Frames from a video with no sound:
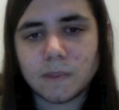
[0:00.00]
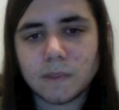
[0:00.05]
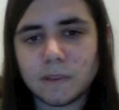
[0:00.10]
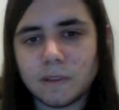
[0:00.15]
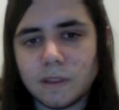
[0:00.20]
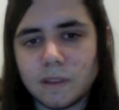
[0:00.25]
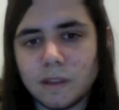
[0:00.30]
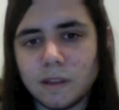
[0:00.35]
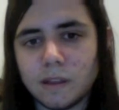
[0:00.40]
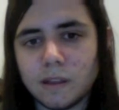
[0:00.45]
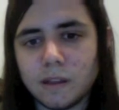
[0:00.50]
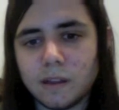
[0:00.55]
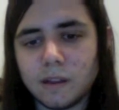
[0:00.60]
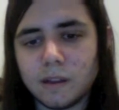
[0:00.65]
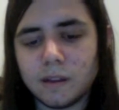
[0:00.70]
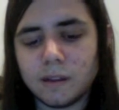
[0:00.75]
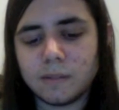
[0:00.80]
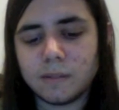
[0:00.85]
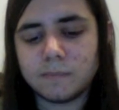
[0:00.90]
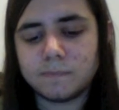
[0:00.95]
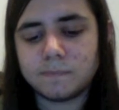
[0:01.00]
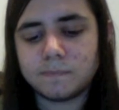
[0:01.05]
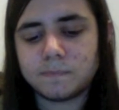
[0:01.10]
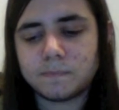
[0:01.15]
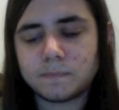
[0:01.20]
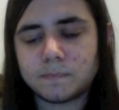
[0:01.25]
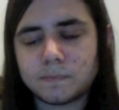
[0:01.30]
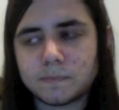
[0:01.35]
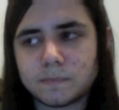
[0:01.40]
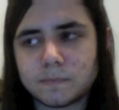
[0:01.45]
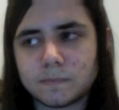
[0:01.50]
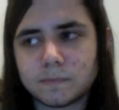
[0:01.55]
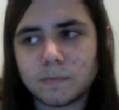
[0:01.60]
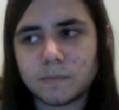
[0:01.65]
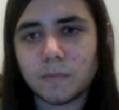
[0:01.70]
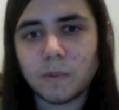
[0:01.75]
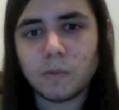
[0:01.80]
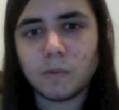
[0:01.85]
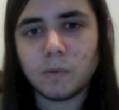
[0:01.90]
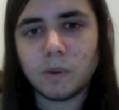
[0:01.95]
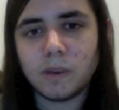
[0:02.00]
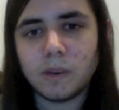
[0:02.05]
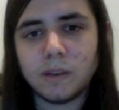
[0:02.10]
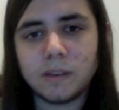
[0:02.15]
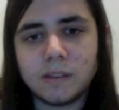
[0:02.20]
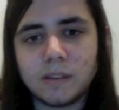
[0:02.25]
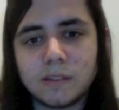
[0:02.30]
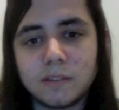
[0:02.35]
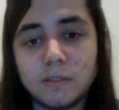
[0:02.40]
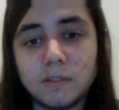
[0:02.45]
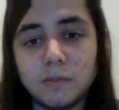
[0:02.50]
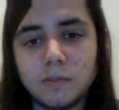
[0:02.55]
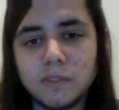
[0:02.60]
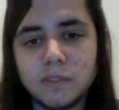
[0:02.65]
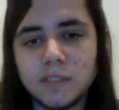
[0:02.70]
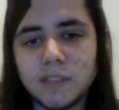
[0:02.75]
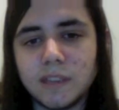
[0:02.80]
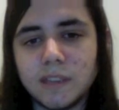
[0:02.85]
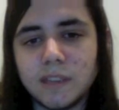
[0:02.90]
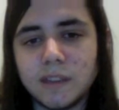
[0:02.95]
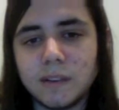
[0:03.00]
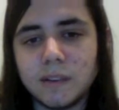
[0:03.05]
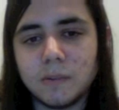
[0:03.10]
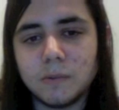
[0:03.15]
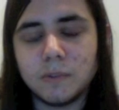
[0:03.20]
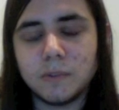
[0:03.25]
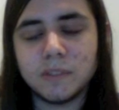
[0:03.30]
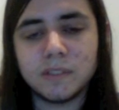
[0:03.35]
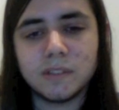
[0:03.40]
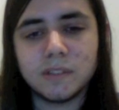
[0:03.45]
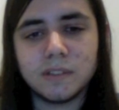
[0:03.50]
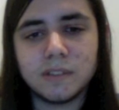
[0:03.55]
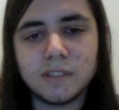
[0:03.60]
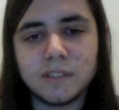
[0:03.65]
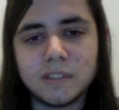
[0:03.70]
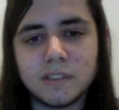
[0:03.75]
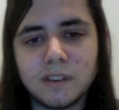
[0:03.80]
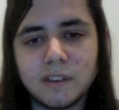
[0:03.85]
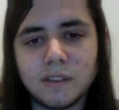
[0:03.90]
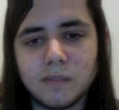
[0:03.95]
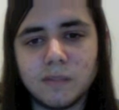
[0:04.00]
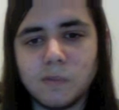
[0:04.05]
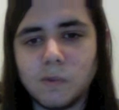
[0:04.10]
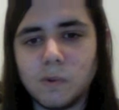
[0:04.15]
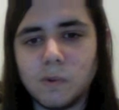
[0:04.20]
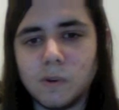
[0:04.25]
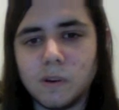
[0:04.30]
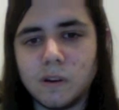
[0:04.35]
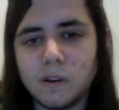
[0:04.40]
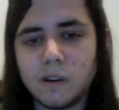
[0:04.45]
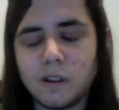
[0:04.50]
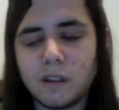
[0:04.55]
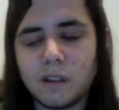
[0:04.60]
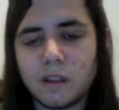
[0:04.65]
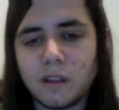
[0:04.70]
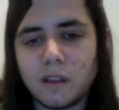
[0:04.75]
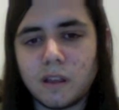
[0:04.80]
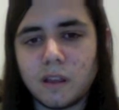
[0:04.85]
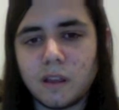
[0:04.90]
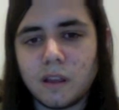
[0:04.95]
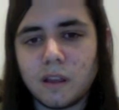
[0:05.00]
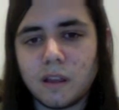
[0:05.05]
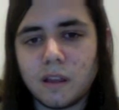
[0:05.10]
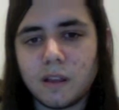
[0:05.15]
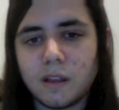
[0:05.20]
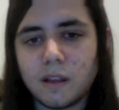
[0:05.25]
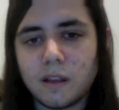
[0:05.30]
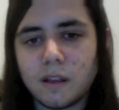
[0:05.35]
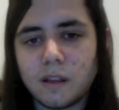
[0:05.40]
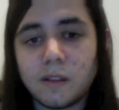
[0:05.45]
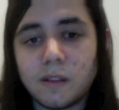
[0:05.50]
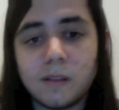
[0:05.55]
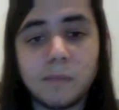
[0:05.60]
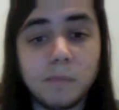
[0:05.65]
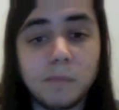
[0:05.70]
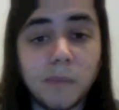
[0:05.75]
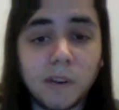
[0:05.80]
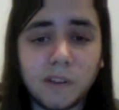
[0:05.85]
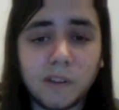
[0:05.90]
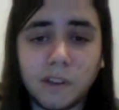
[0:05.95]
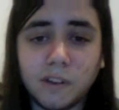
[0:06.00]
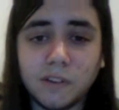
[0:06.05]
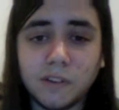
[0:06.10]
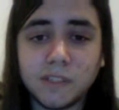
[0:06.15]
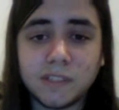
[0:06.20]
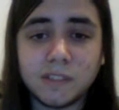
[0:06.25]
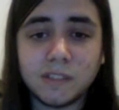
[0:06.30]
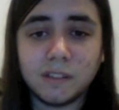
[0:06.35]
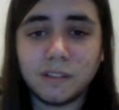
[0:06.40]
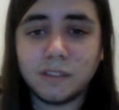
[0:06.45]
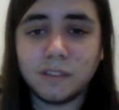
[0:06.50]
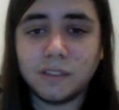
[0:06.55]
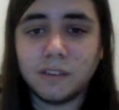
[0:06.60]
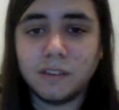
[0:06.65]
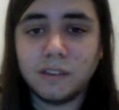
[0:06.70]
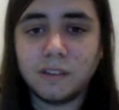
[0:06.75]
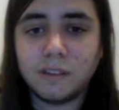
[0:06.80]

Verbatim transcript: uh, what Tuesday was auditioning for, Metal Gear Solid.